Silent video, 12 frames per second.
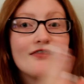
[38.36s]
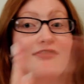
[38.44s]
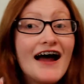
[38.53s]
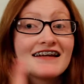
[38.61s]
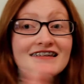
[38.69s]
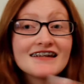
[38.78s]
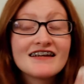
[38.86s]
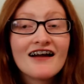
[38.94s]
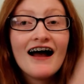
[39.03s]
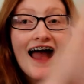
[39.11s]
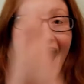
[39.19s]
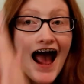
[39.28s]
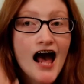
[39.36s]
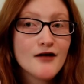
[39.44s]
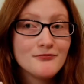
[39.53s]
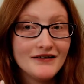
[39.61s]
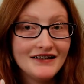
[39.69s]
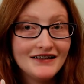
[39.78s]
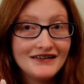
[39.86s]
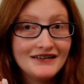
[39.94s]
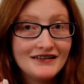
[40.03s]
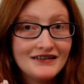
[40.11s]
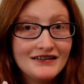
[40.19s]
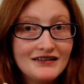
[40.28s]
That did not
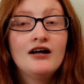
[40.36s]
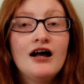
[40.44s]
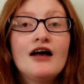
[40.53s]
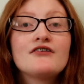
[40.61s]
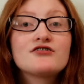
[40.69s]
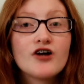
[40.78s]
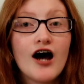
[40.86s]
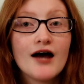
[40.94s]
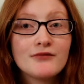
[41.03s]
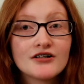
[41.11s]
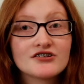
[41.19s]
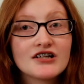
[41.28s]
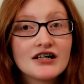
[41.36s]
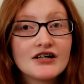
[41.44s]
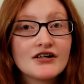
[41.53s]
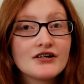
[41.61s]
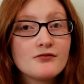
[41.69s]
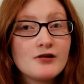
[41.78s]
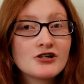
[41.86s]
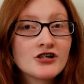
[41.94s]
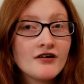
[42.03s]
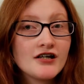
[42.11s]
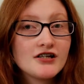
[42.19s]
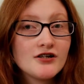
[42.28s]
happen. So, I'm mostly going to be
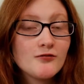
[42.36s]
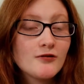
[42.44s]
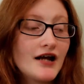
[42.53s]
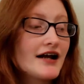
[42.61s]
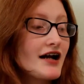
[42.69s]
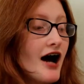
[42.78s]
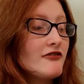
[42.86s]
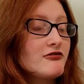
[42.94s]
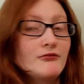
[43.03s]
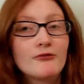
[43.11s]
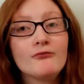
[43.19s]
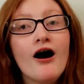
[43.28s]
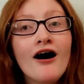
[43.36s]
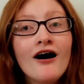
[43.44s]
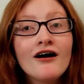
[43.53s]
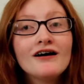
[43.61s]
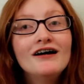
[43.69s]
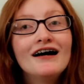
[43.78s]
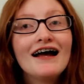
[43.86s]
showing you what I got from the mall.